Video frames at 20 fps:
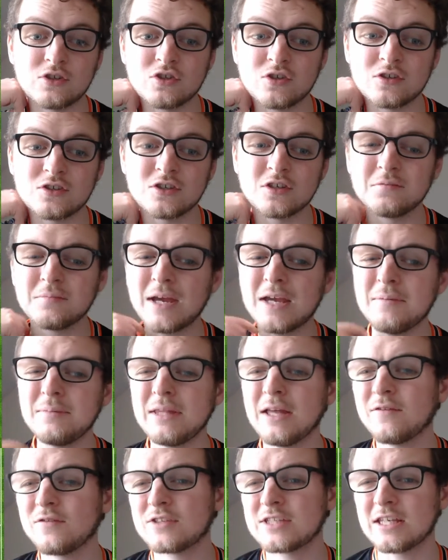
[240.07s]
Christensen.
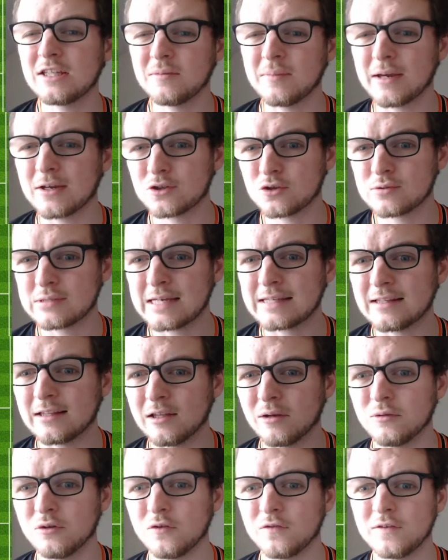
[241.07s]
Maybe the other centre-backs will take the
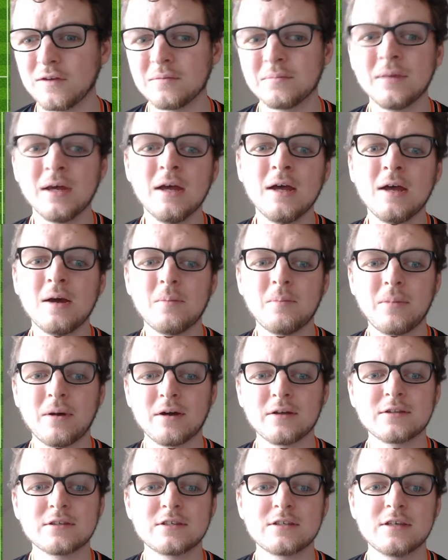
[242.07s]
load off him,
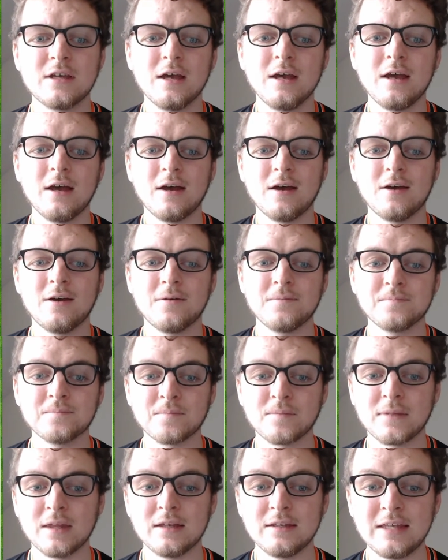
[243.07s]
but
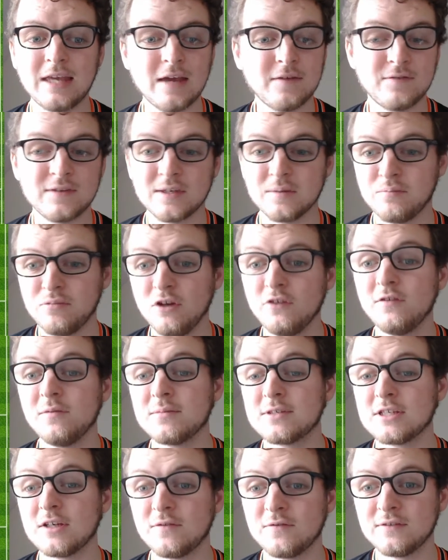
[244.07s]
yeah, if he could prove
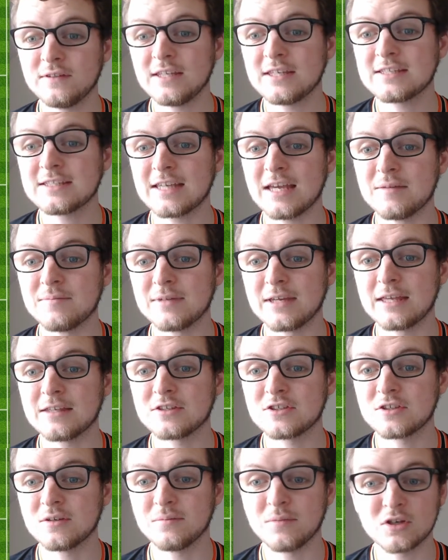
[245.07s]
himself in this game
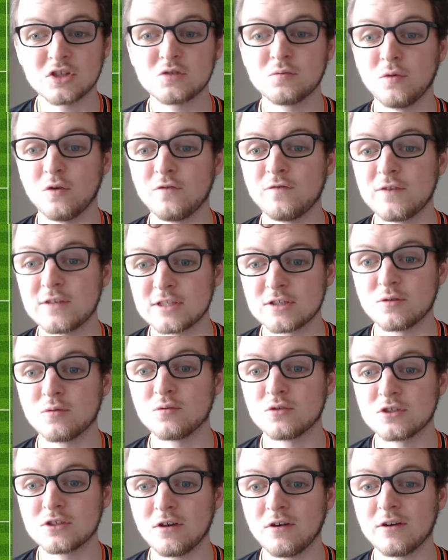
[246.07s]
against a much more
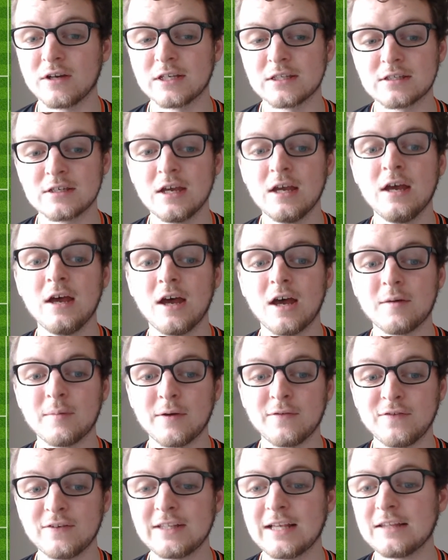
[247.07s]
physical side,
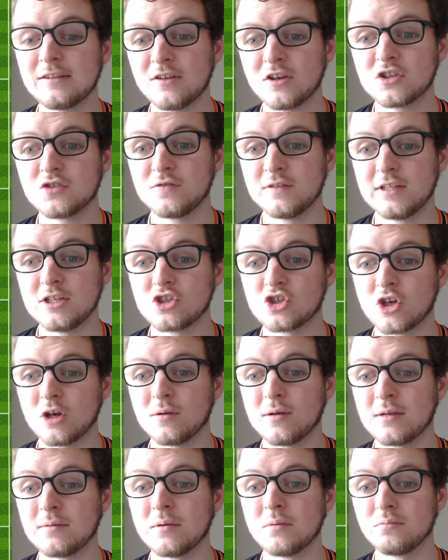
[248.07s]
I think that does really
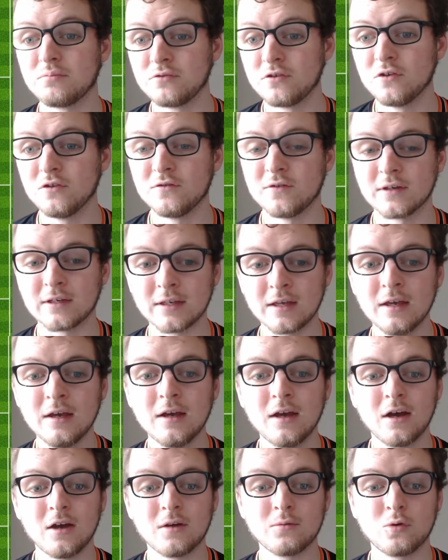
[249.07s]
show him improving
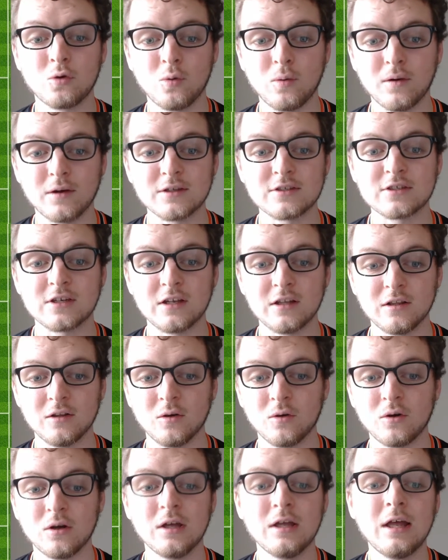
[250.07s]
quite a
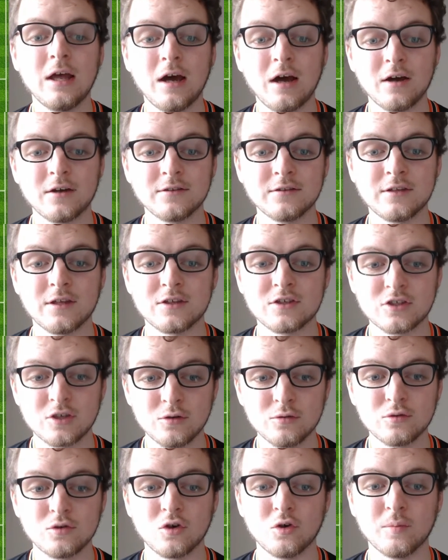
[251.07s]
lot under
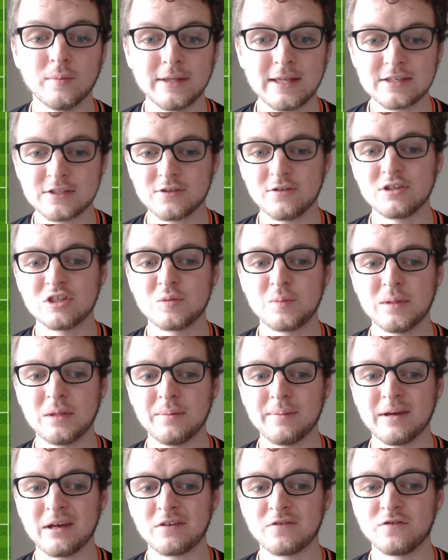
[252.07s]
Tuchel. But that's going to be
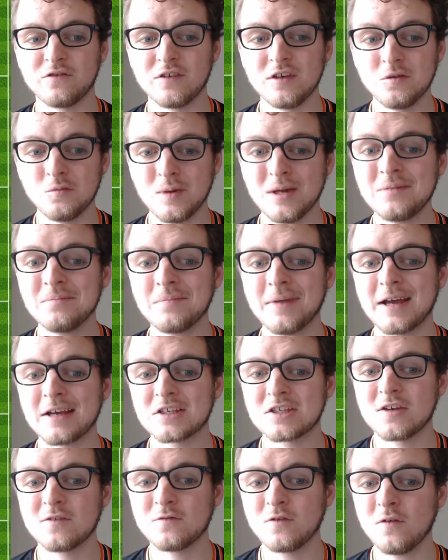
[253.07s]
the back three. Wing
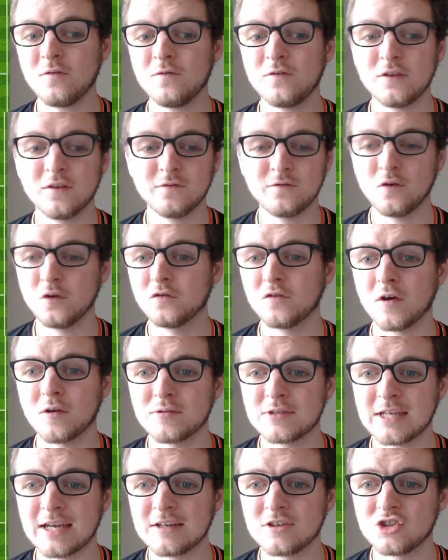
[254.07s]
backs, I've gone for the full
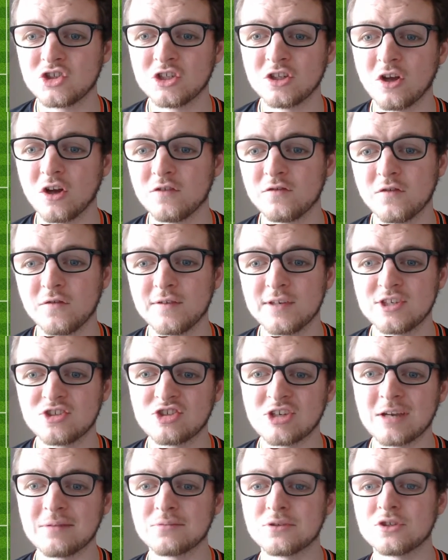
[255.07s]
rotation over Reece
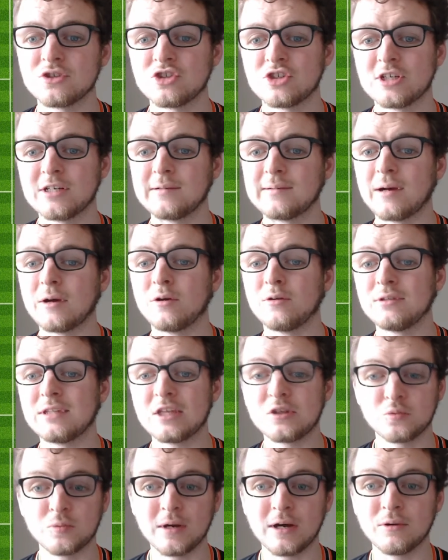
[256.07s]
James and Chilwell, who
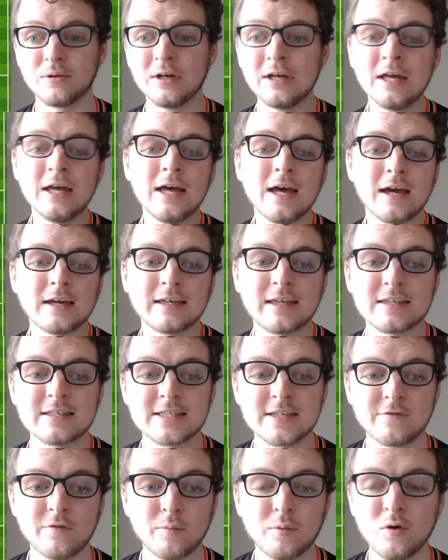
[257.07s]
did well
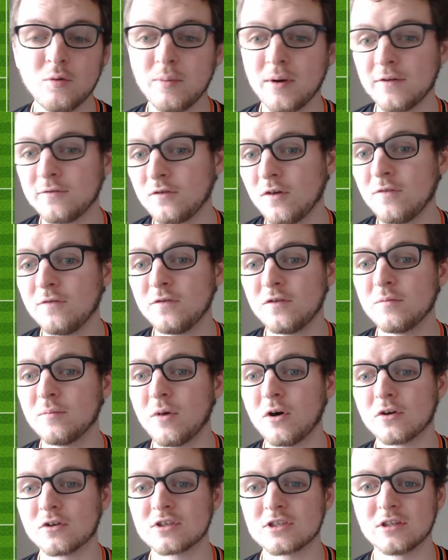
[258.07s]
against Liverpool, but I've gone for
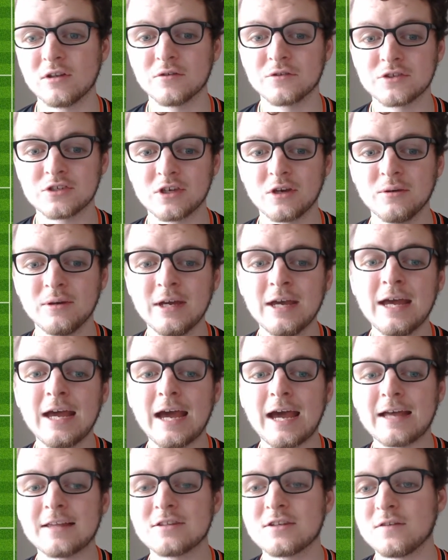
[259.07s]
Marcus Alonso
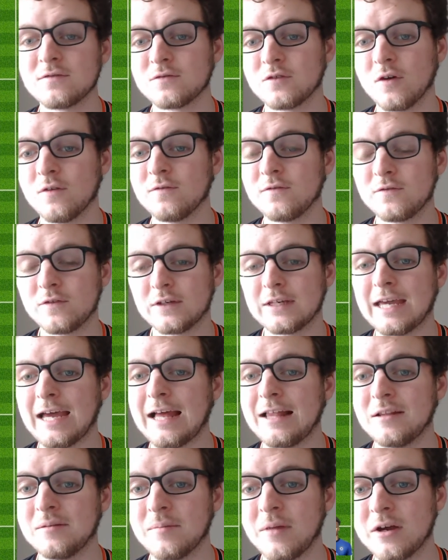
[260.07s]
and I've gone for
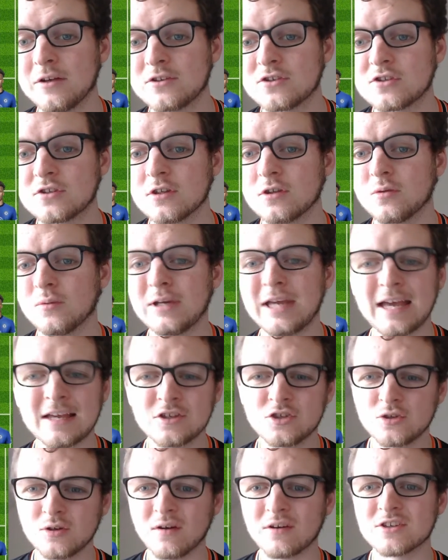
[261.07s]
Callum Hudson-Odoi.
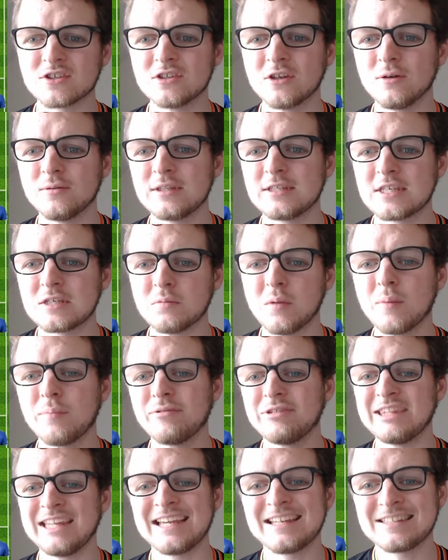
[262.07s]
As you guys know, this is my
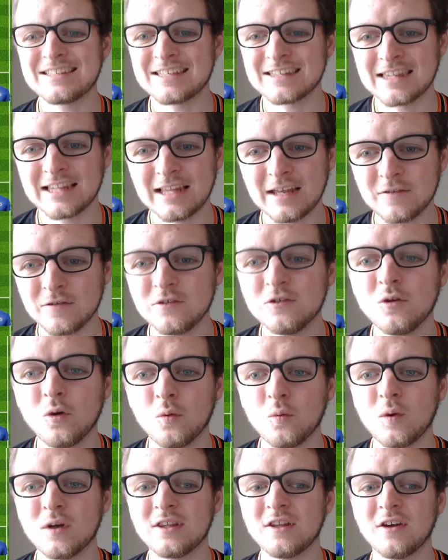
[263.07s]
predicted 11,
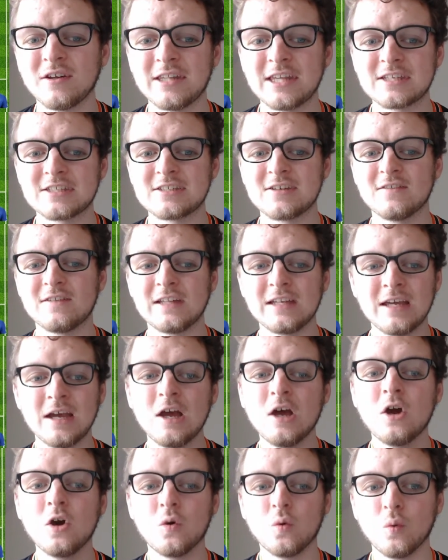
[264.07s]
not one that I necessarily
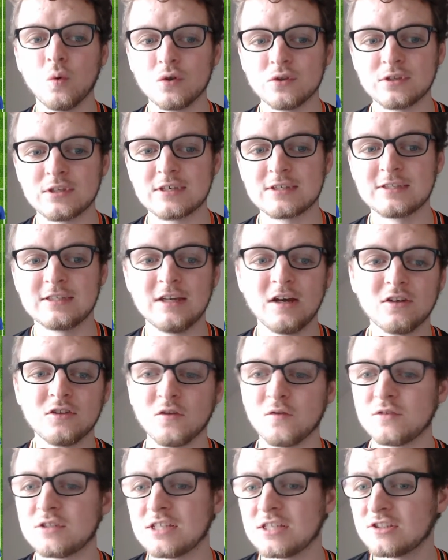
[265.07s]
want to see.
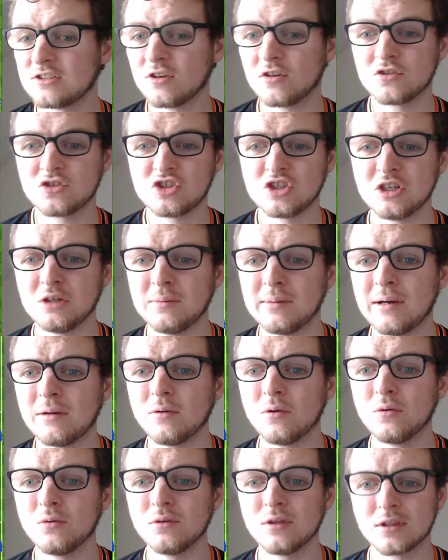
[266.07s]
I'd obviously start
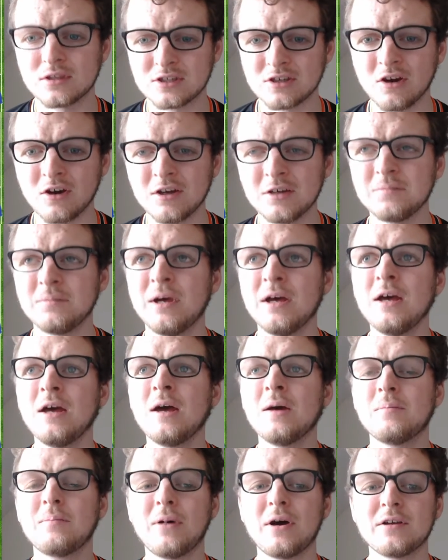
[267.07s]
Chilwell all the time,
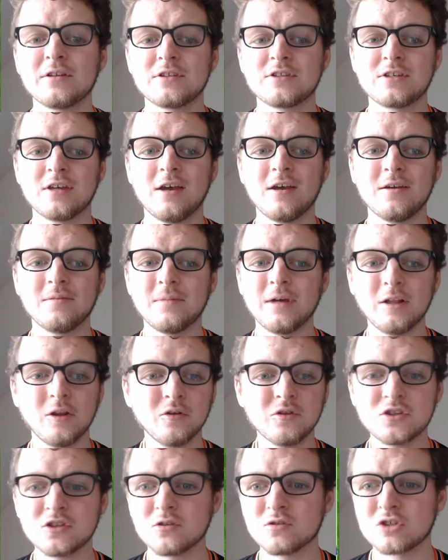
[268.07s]
but
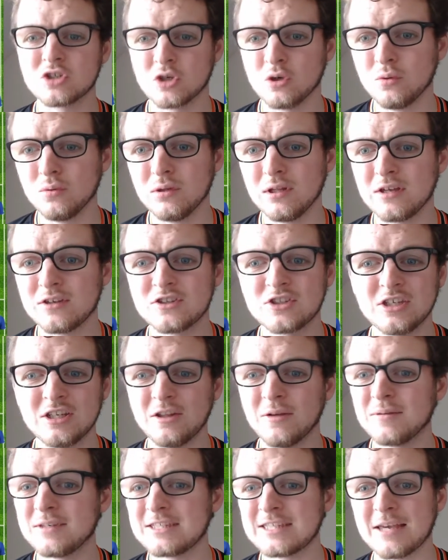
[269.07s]
Alonso's taller, so,
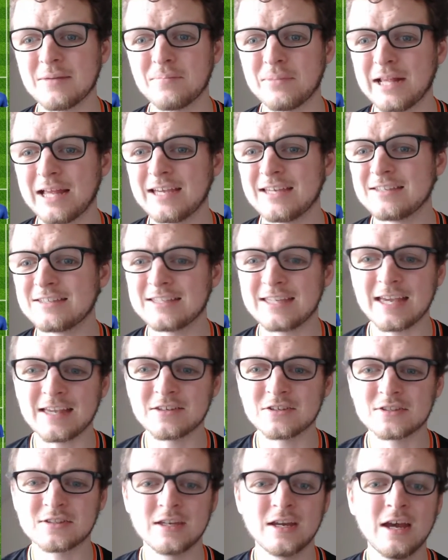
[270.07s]
you know, in set plays
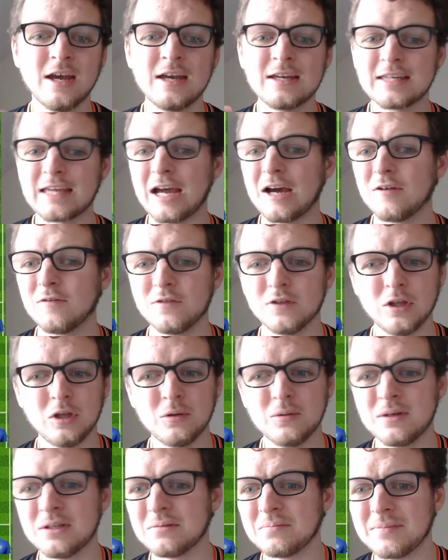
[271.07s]
against
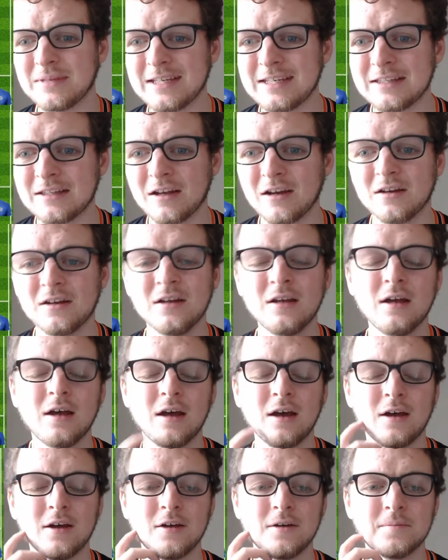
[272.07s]
Calvert-Lewin, Mina
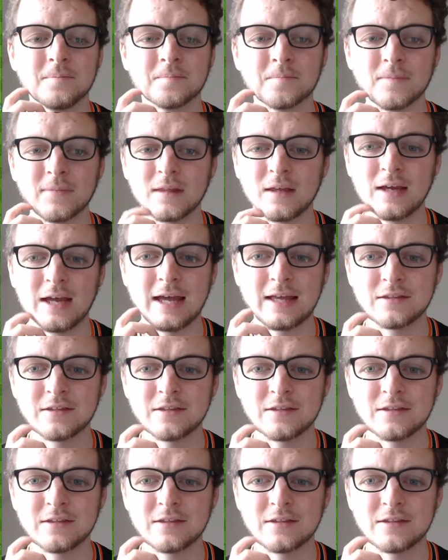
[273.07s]
and